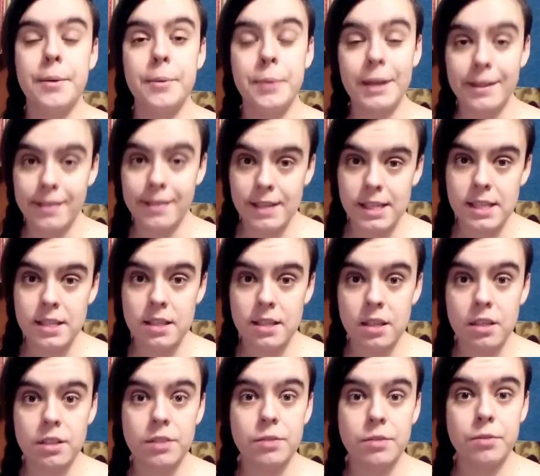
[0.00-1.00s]
When they
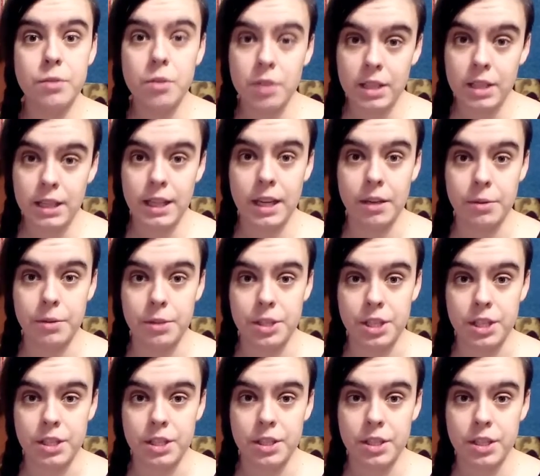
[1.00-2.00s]
study foreign
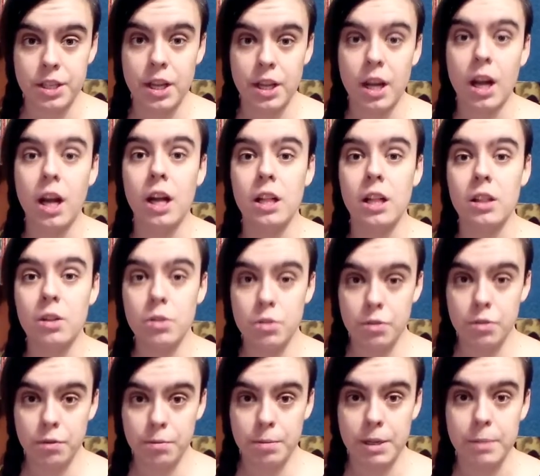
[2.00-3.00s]
languages, a
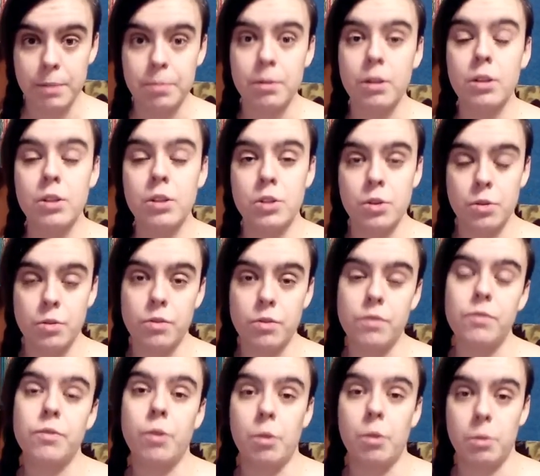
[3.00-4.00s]
lot of people do
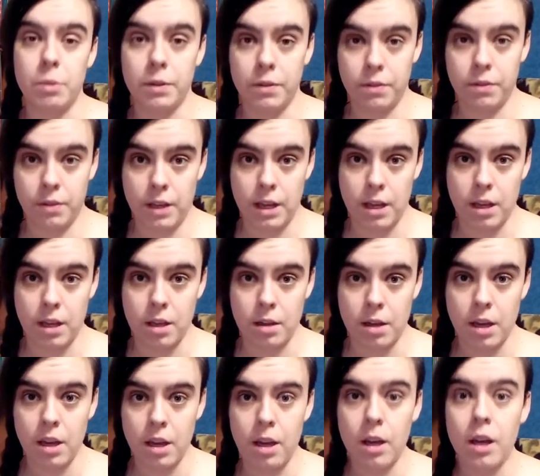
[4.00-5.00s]
the following thing.
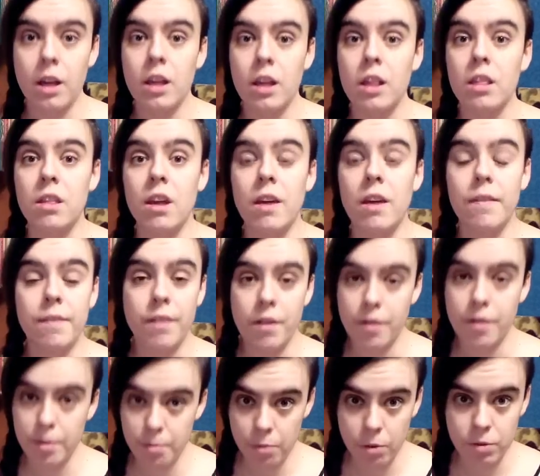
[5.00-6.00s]
They are
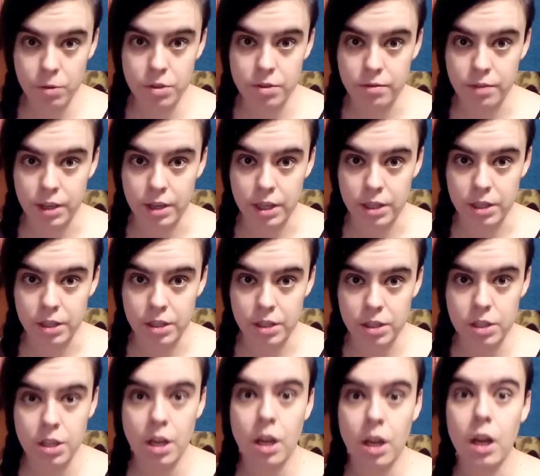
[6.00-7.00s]
very
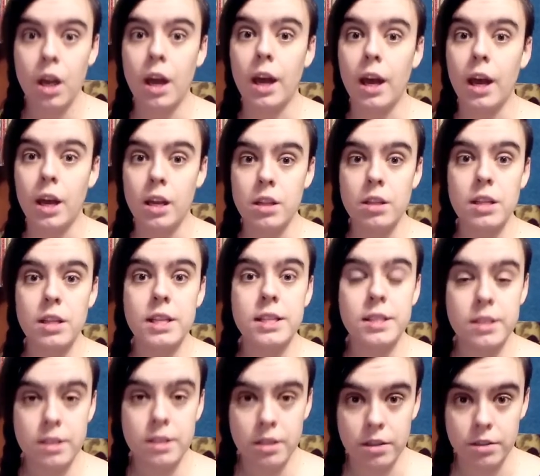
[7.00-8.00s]
motivated and they
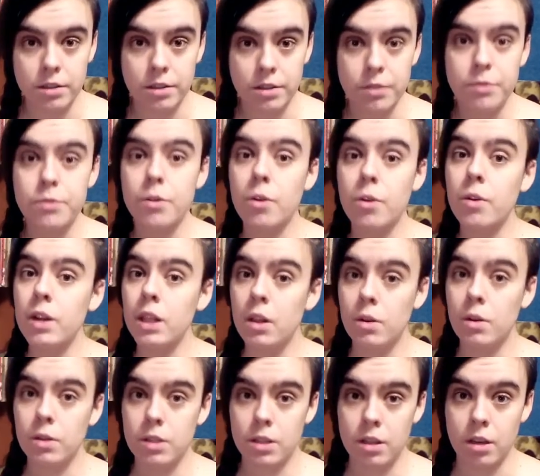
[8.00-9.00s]
study for a
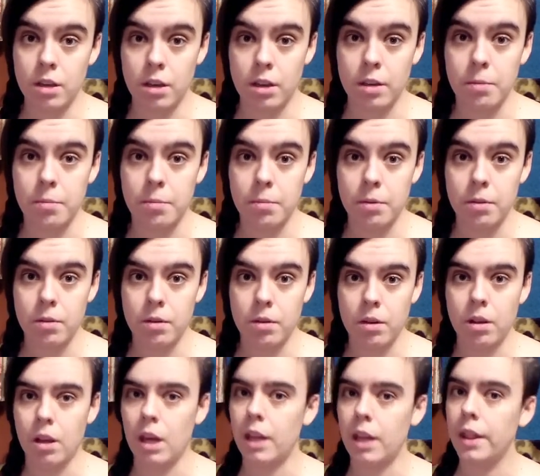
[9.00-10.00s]
long time,
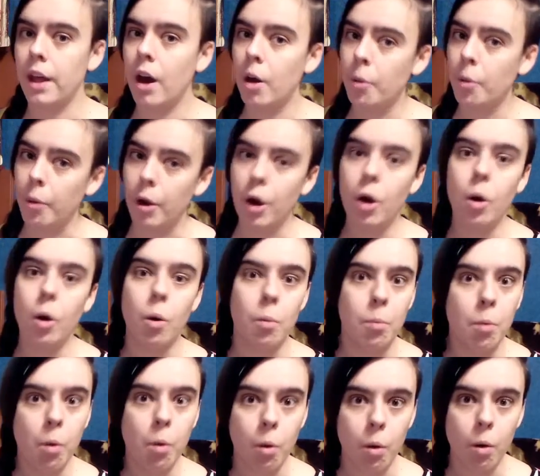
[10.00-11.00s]
an hour or
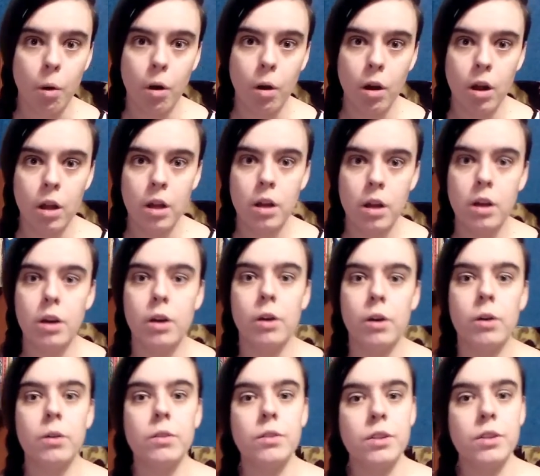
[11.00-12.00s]
more,
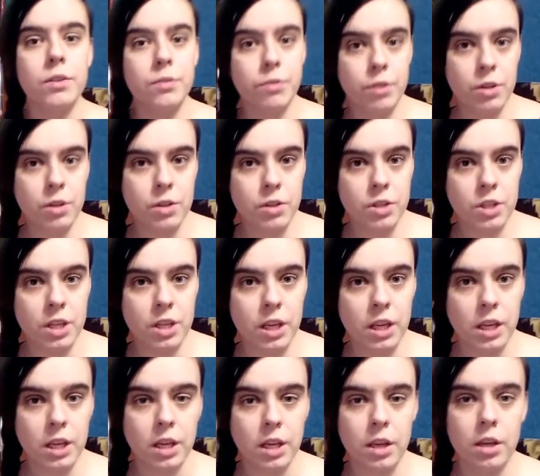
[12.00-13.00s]
on their first
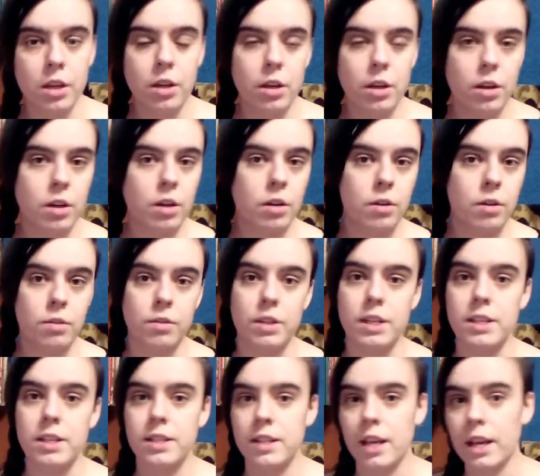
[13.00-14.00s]
day, on
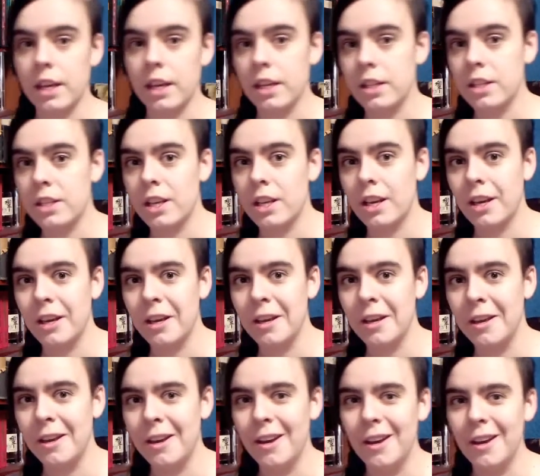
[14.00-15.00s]
their second
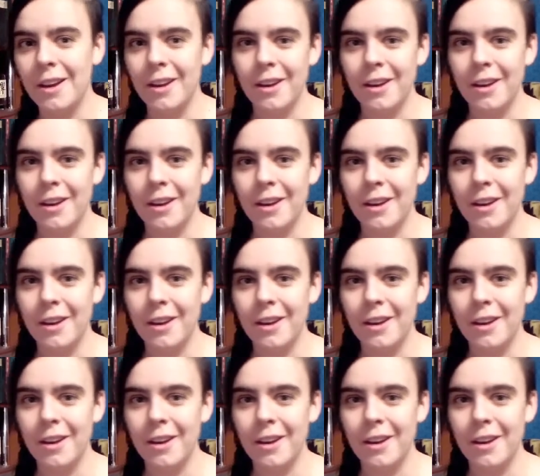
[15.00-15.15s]
day,